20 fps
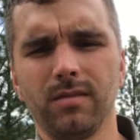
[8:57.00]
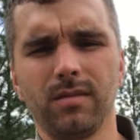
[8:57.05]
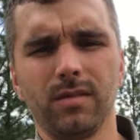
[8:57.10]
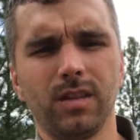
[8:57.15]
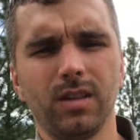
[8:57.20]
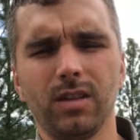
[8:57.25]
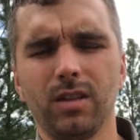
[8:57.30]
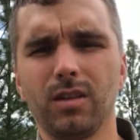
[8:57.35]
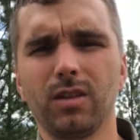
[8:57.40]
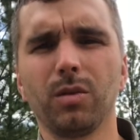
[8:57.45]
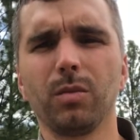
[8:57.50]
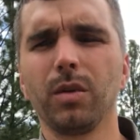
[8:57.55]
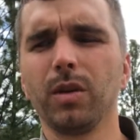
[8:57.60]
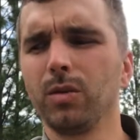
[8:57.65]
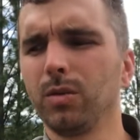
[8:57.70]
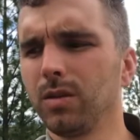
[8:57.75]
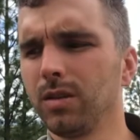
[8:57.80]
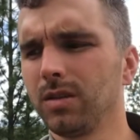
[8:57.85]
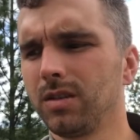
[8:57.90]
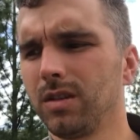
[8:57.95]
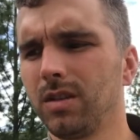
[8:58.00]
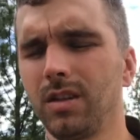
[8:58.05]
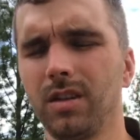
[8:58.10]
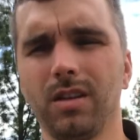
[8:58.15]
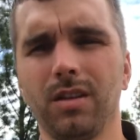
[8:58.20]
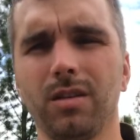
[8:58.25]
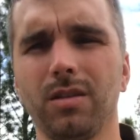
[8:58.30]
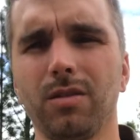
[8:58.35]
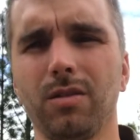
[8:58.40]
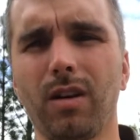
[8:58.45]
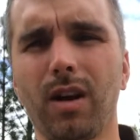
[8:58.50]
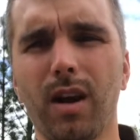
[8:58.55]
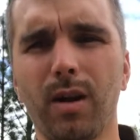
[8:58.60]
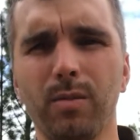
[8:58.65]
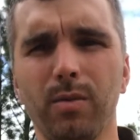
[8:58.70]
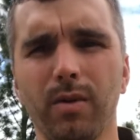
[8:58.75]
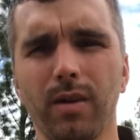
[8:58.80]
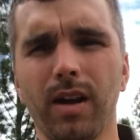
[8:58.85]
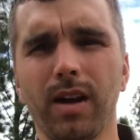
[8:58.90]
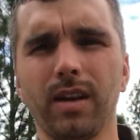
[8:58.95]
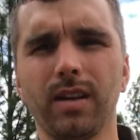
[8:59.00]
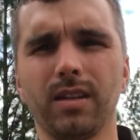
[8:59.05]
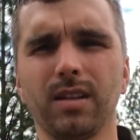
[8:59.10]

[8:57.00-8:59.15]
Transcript: so many words to describe, right?